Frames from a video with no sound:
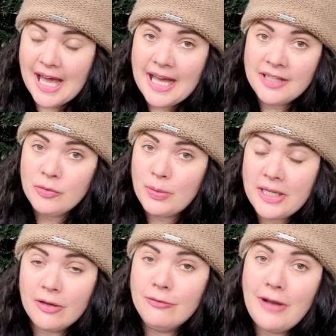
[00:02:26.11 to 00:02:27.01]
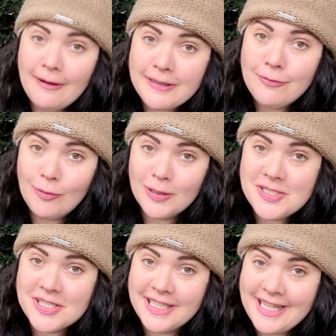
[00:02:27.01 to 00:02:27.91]
And we are very
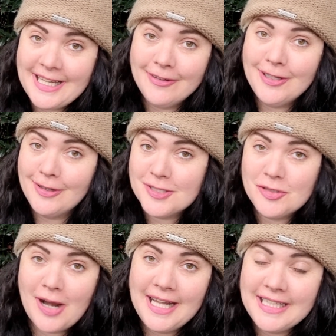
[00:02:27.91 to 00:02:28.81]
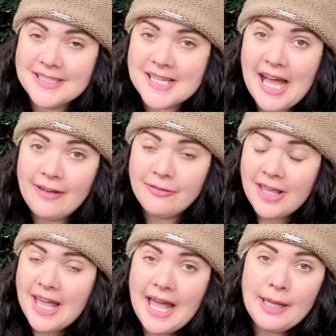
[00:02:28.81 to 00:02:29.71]
fortunate here in Australia to have
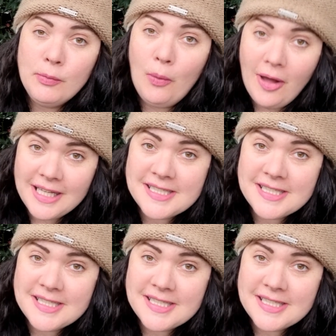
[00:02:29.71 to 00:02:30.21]
a wide